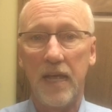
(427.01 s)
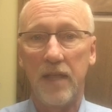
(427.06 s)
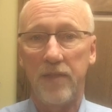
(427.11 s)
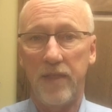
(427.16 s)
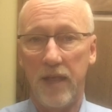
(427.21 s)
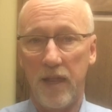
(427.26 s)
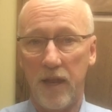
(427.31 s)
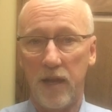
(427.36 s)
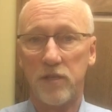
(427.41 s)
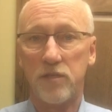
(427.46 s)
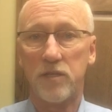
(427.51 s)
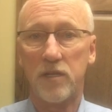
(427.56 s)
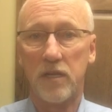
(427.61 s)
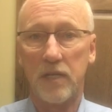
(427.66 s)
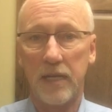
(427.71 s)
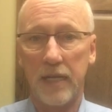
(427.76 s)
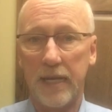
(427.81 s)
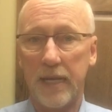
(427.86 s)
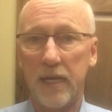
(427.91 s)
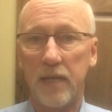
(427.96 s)
that it's
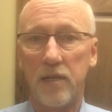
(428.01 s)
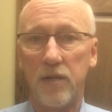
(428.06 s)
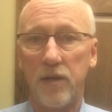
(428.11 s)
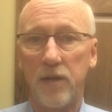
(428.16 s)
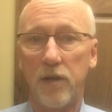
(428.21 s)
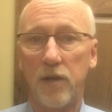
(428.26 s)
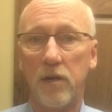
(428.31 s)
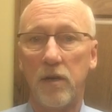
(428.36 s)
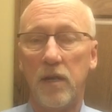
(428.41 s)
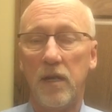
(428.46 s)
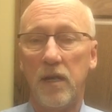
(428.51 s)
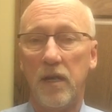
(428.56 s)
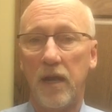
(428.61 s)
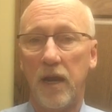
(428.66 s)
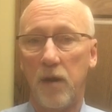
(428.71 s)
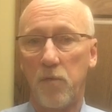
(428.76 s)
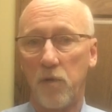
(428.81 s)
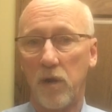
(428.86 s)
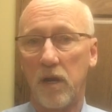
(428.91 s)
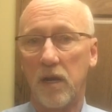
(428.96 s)
going to get here
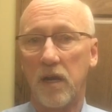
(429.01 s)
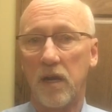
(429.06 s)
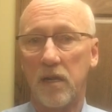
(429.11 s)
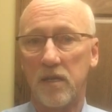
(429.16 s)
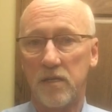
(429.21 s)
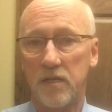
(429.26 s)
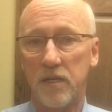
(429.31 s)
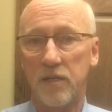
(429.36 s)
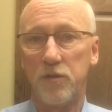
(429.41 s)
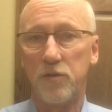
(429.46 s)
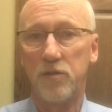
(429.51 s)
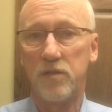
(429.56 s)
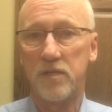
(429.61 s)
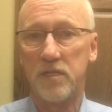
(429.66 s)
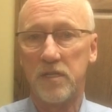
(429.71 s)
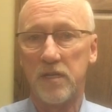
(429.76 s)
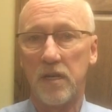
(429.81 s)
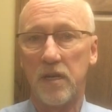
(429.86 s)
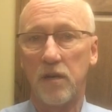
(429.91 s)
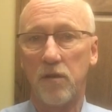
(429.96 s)
and we're going to continue to
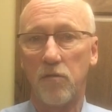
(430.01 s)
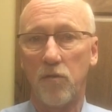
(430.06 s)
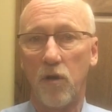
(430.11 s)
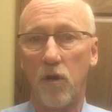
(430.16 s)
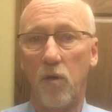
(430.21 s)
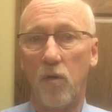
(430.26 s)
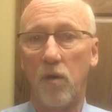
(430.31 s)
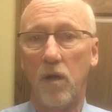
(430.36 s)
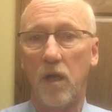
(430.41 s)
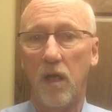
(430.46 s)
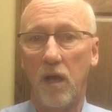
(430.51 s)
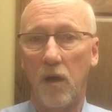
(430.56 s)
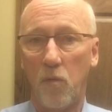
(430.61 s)
see it grow.